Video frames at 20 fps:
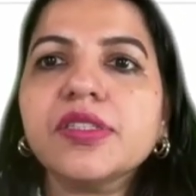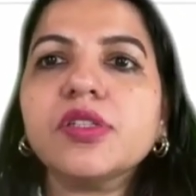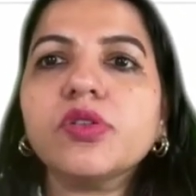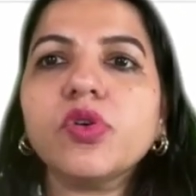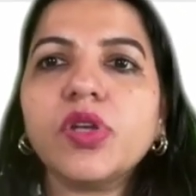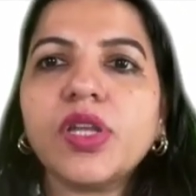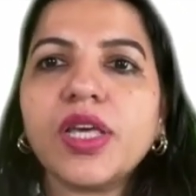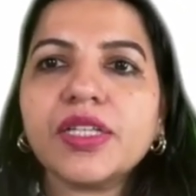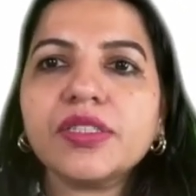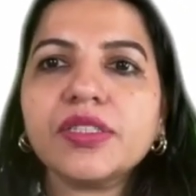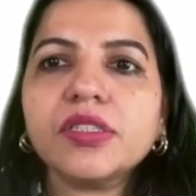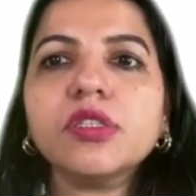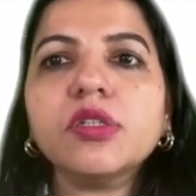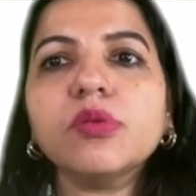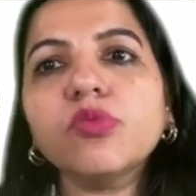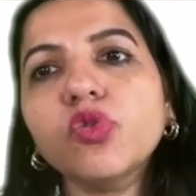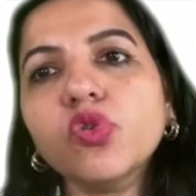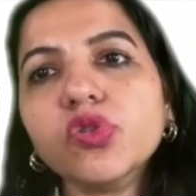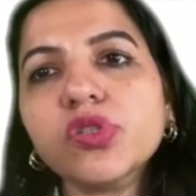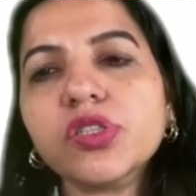In collagen, the
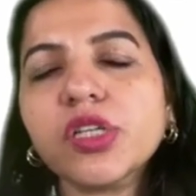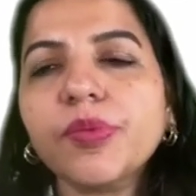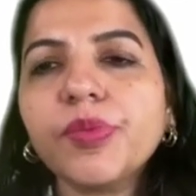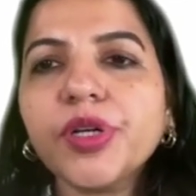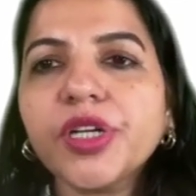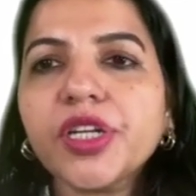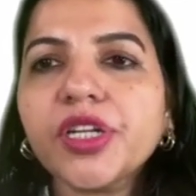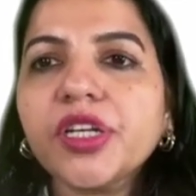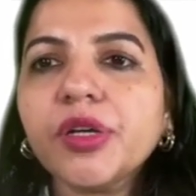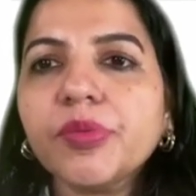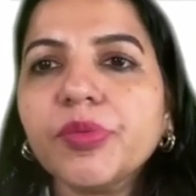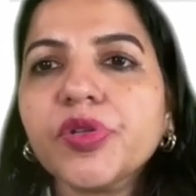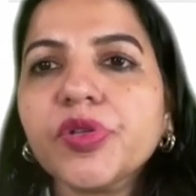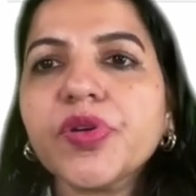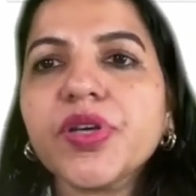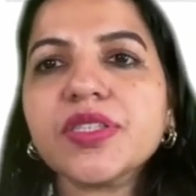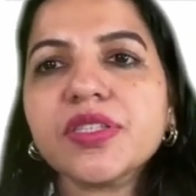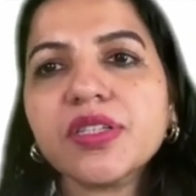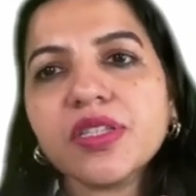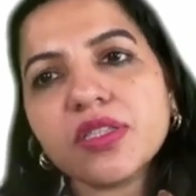most abundant amino
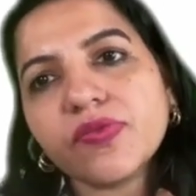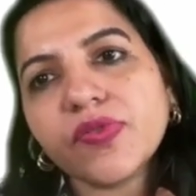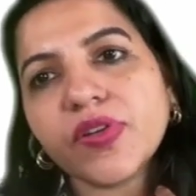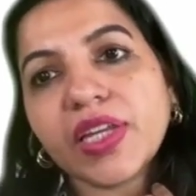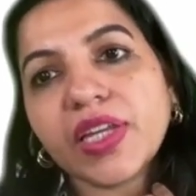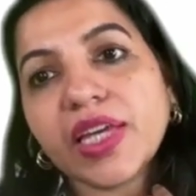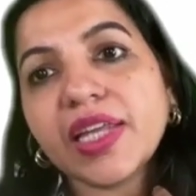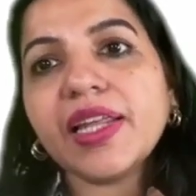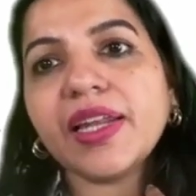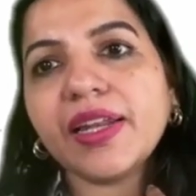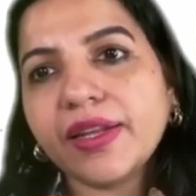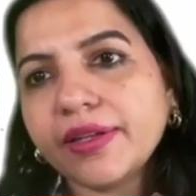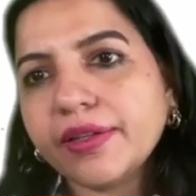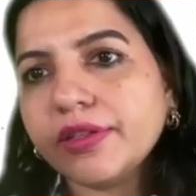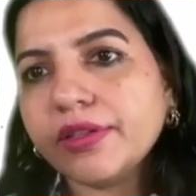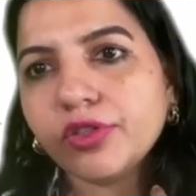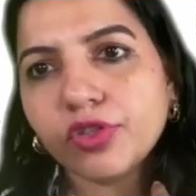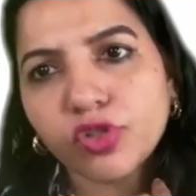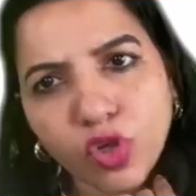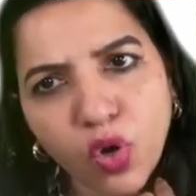acid is
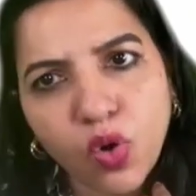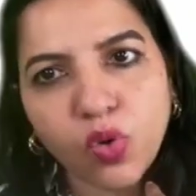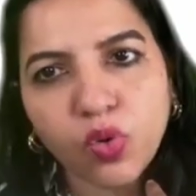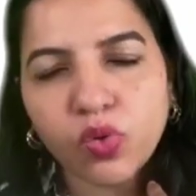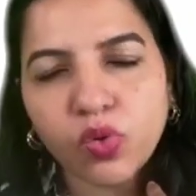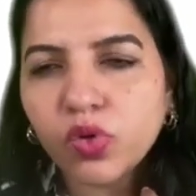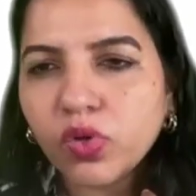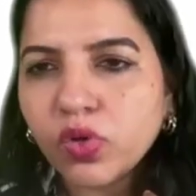phenylalanine. No.